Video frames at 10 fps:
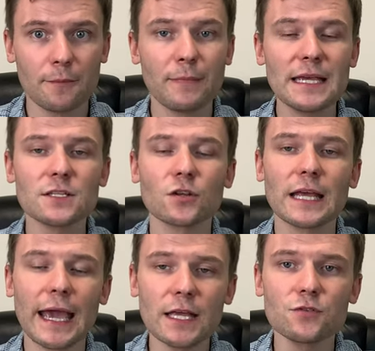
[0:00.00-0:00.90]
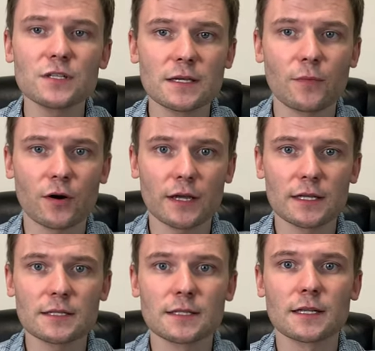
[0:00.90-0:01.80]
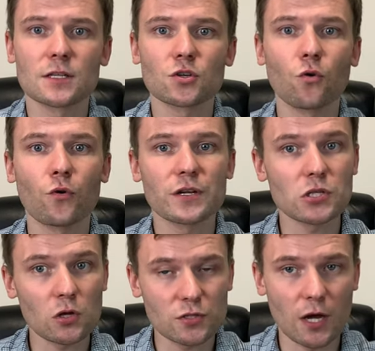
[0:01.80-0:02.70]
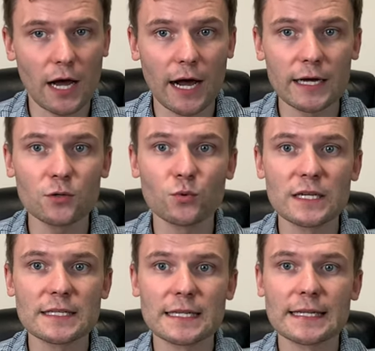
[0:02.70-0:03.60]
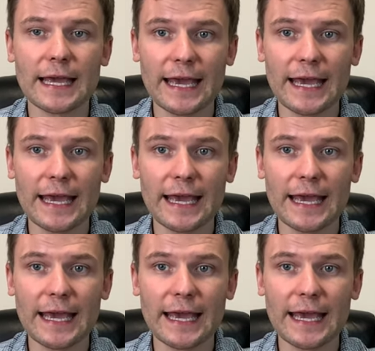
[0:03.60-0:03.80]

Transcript: Based on A to Z markets, the score is also high with an